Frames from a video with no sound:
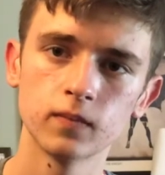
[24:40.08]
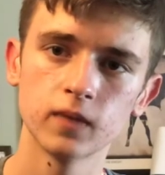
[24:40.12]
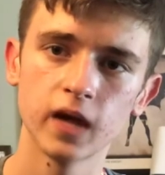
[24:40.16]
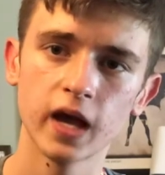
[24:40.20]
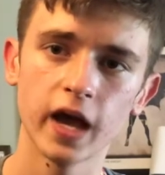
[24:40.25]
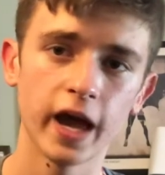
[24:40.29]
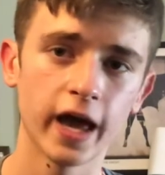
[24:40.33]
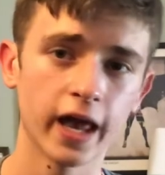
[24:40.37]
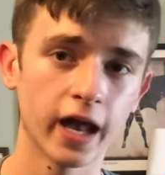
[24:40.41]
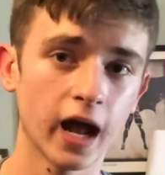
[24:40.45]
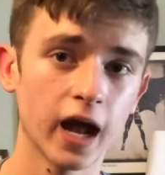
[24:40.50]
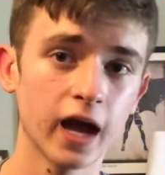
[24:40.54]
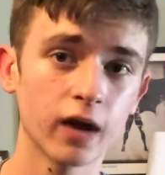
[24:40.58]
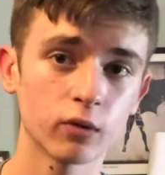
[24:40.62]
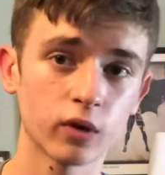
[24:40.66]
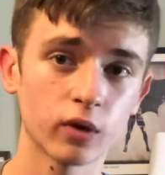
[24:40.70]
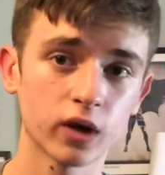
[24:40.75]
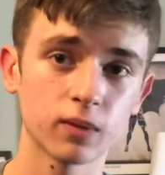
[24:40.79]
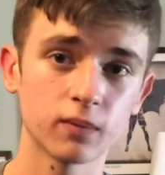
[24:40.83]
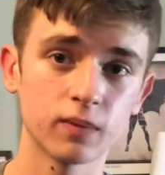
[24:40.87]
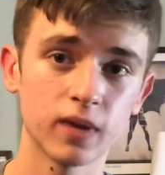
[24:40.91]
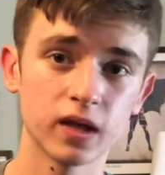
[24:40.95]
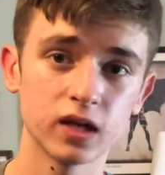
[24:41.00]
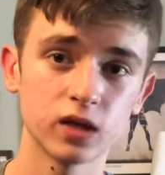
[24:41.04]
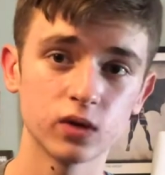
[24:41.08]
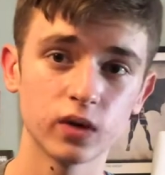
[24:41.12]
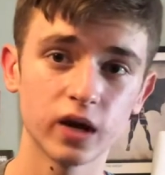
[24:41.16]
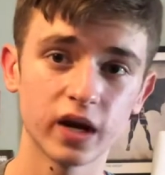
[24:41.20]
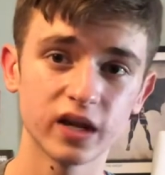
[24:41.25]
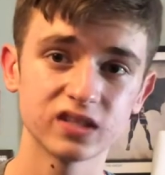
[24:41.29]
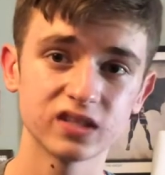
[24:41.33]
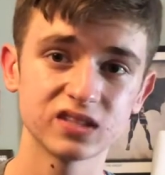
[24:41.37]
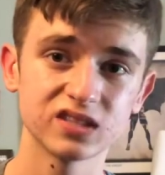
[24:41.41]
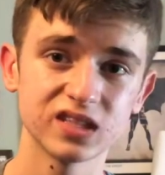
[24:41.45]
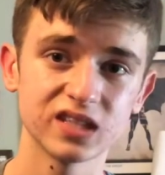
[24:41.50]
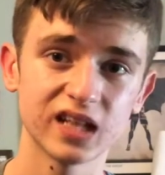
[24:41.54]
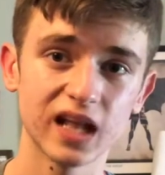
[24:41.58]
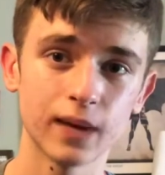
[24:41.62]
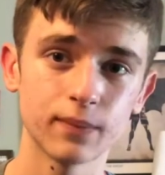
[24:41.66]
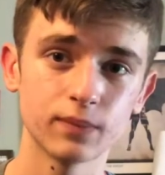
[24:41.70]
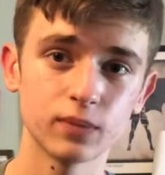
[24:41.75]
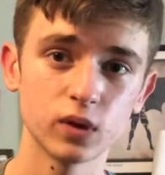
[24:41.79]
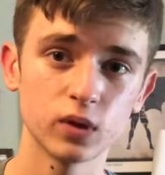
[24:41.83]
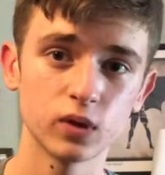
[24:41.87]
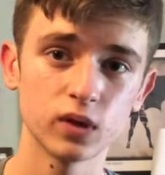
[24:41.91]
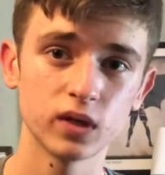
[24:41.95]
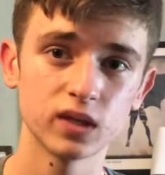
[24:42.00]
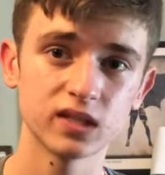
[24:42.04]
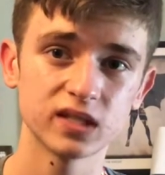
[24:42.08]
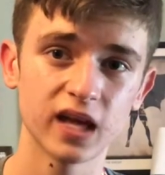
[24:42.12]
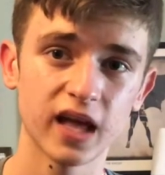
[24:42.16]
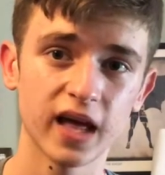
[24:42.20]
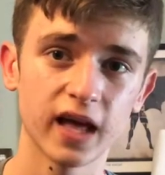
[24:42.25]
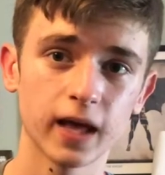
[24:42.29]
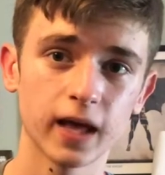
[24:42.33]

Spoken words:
And I recommend you guys see that beauty today.